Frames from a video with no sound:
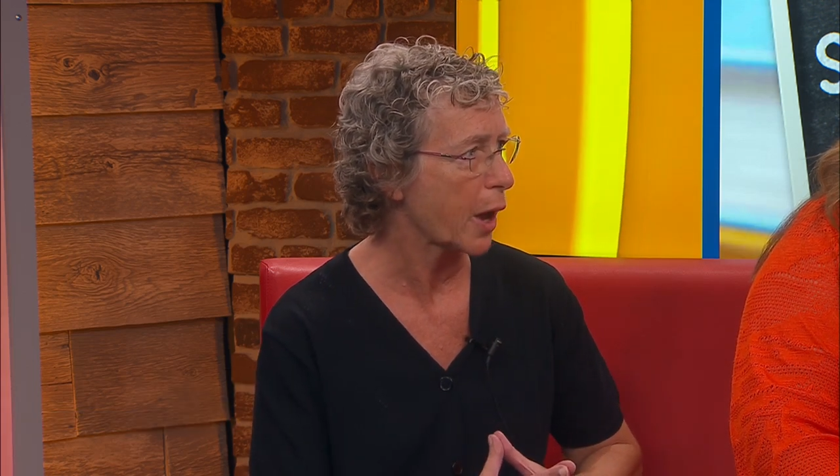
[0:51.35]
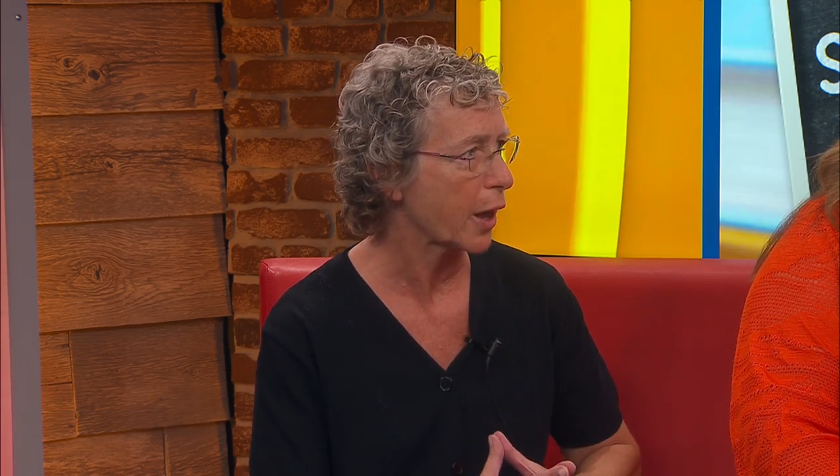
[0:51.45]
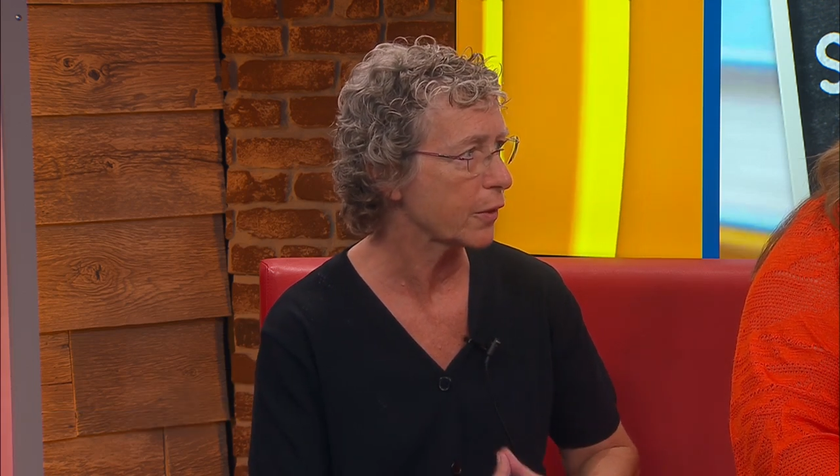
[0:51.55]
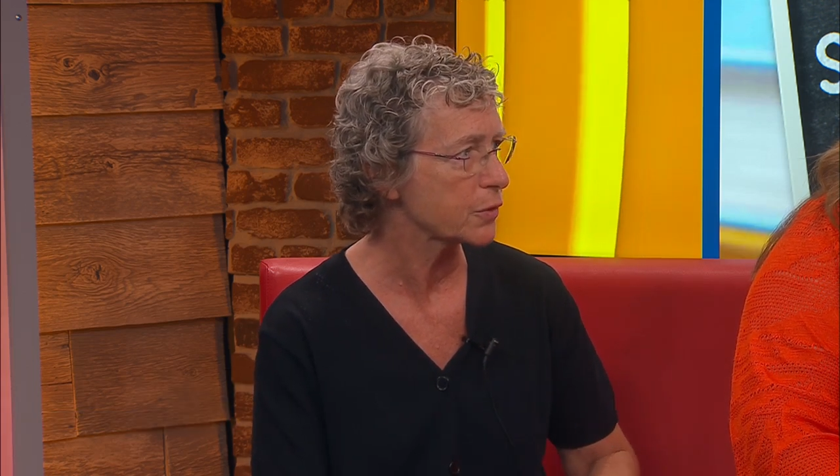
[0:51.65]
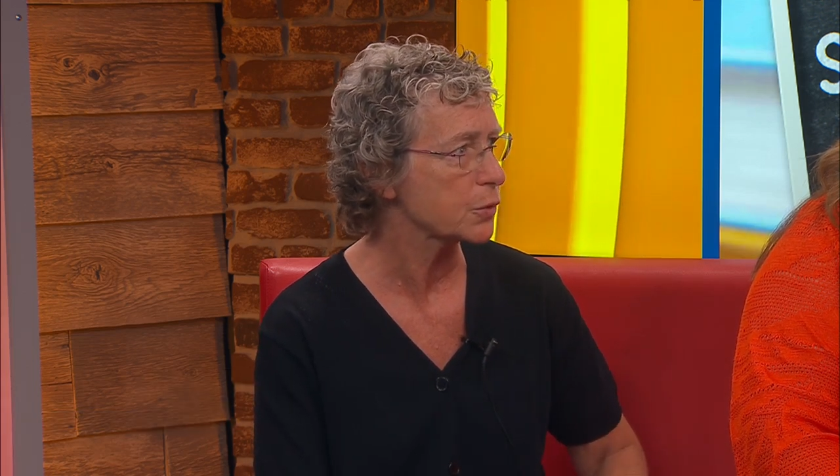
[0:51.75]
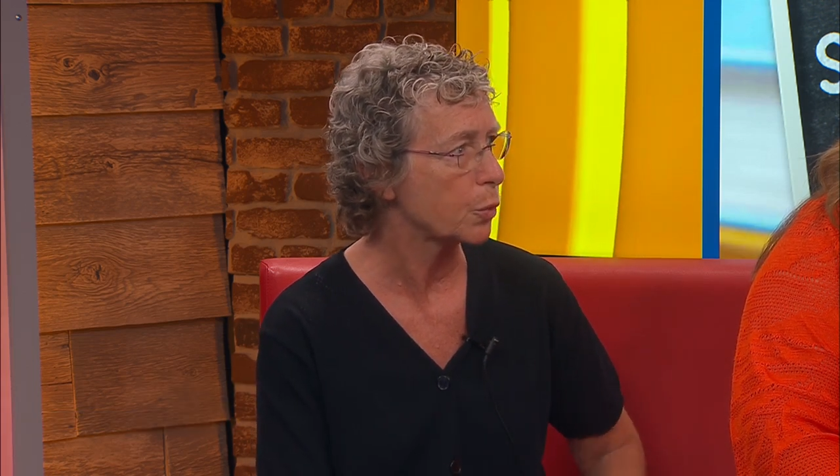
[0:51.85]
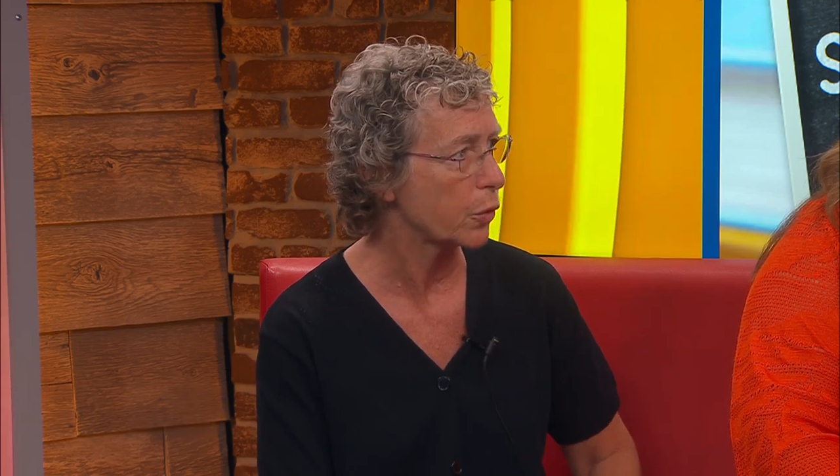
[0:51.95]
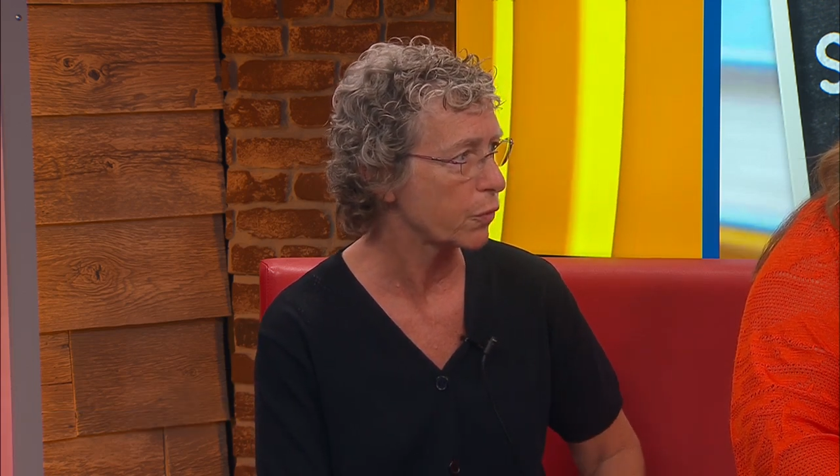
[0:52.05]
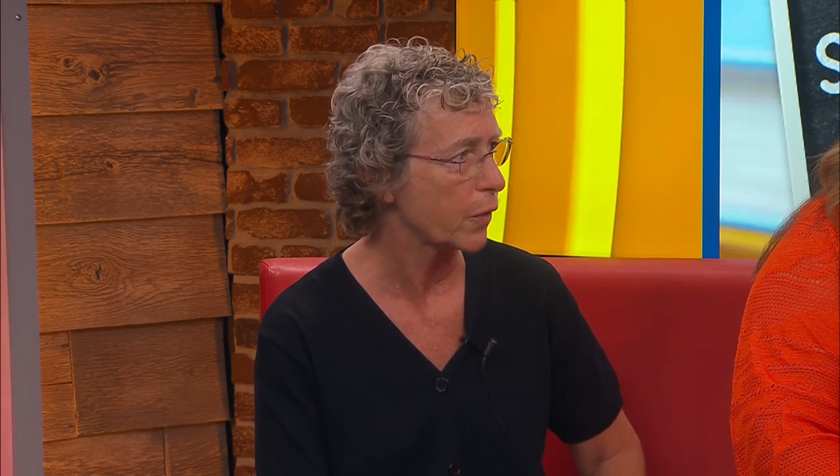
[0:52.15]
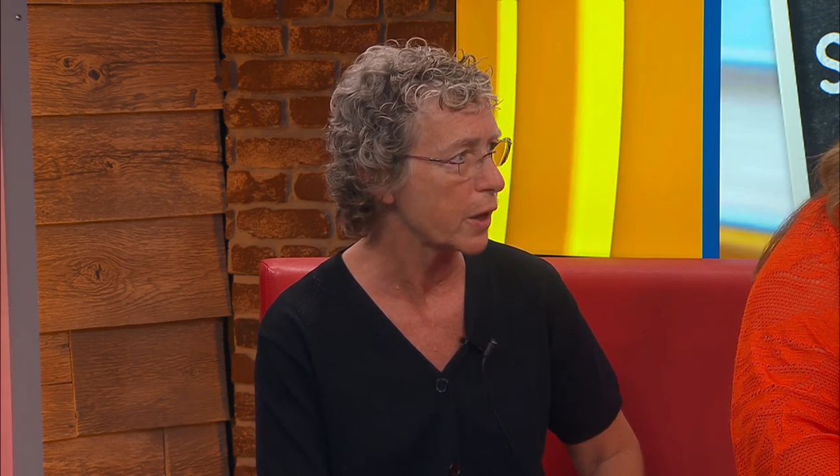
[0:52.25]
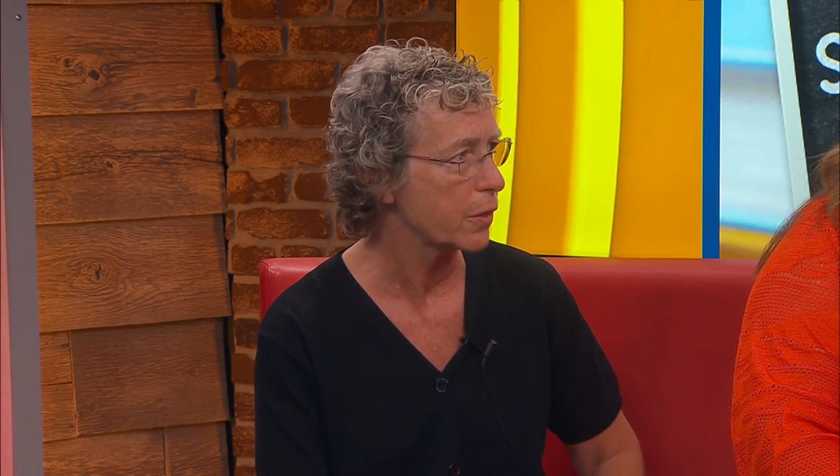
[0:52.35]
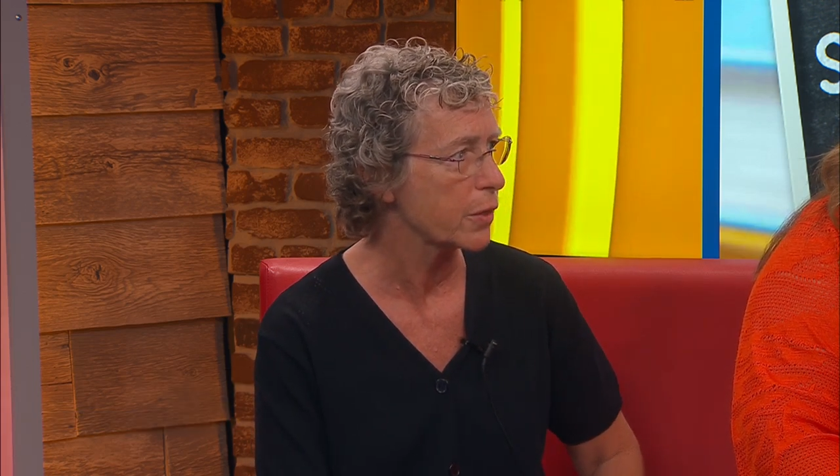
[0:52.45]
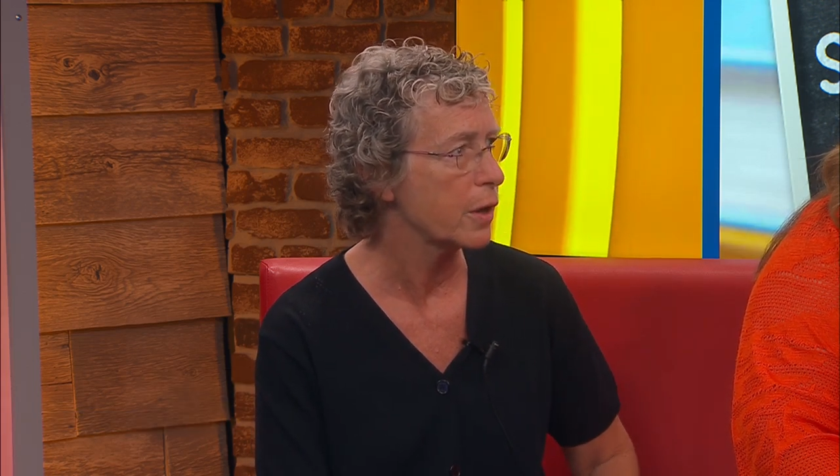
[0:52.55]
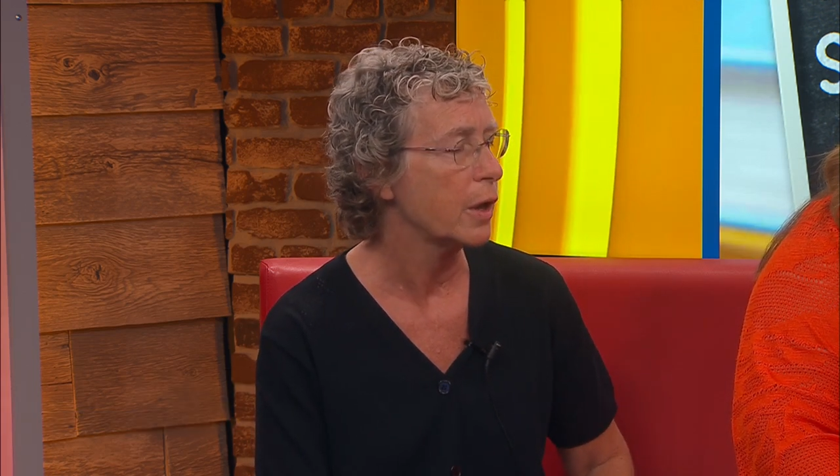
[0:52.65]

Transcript: paths with Faith,